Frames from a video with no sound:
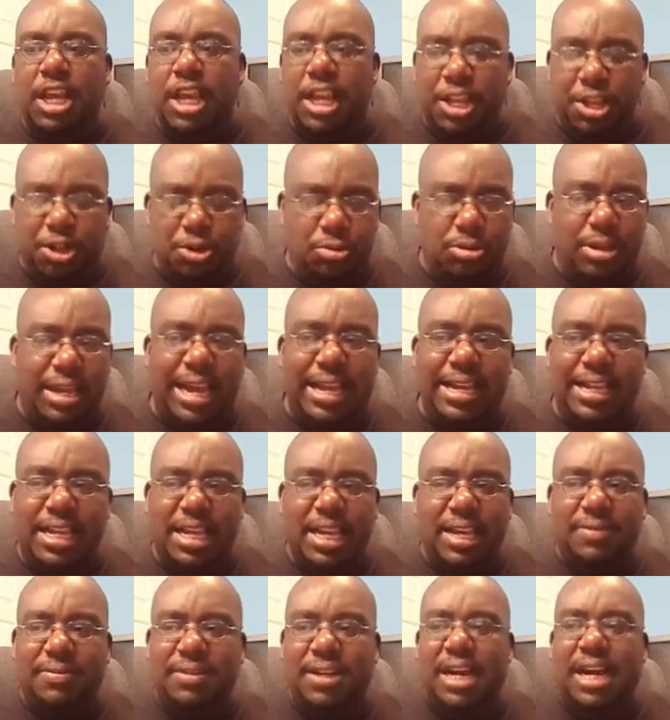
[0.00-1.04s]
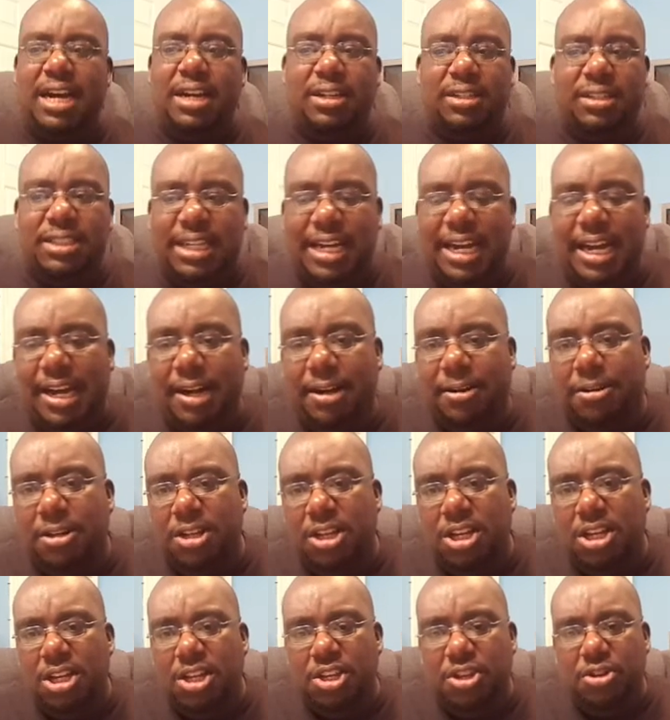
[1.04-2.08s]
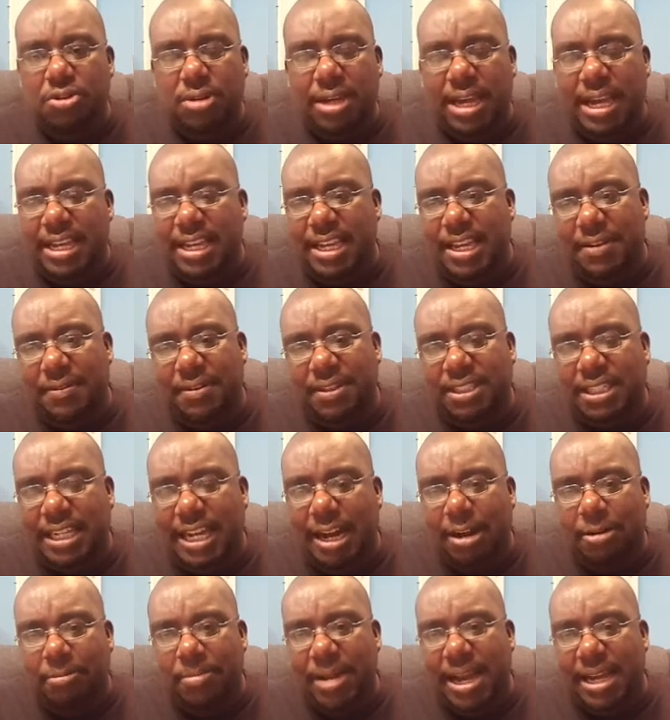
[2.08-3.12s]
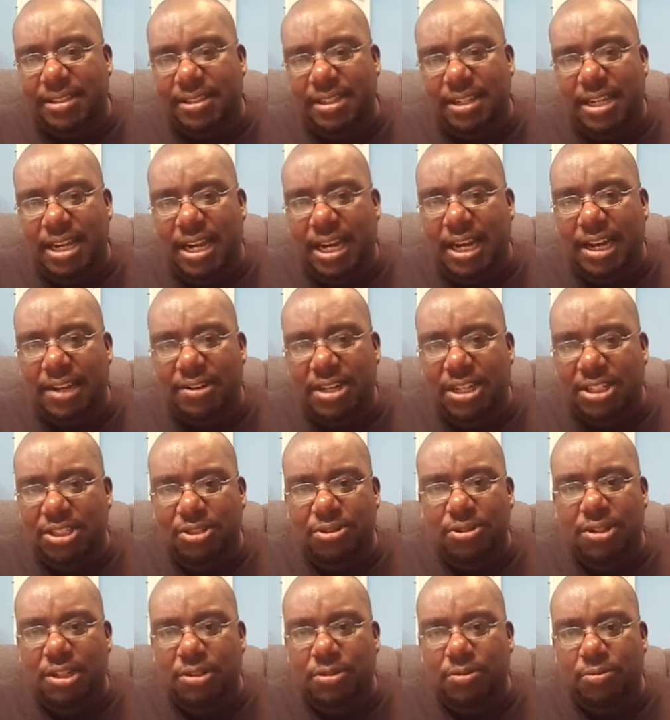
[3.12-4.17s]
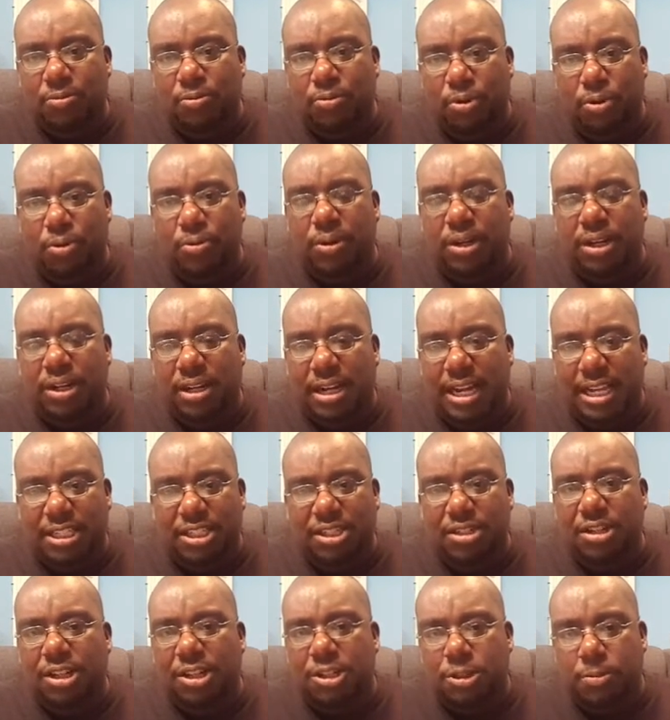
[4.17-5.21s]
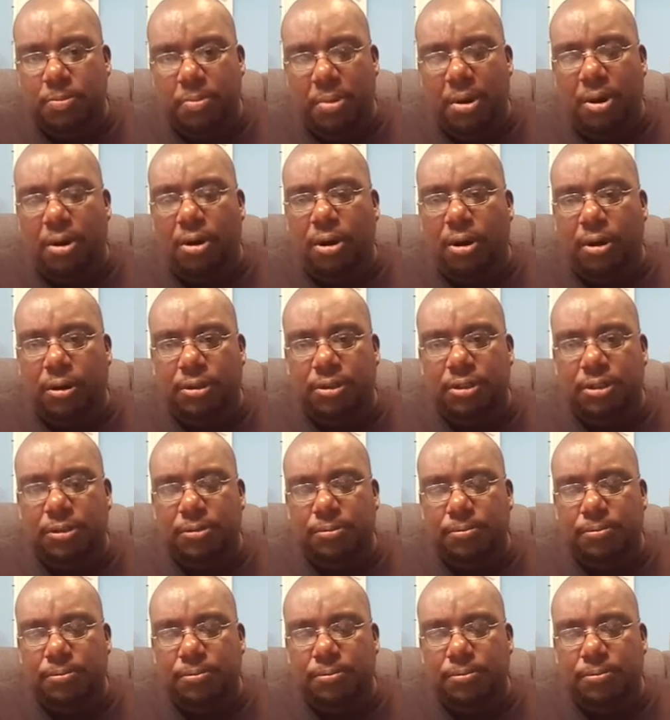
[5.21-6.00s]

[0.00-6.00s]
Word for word: You can't give God a child. You can't give a child back to God that you done ruined, that you done spoiled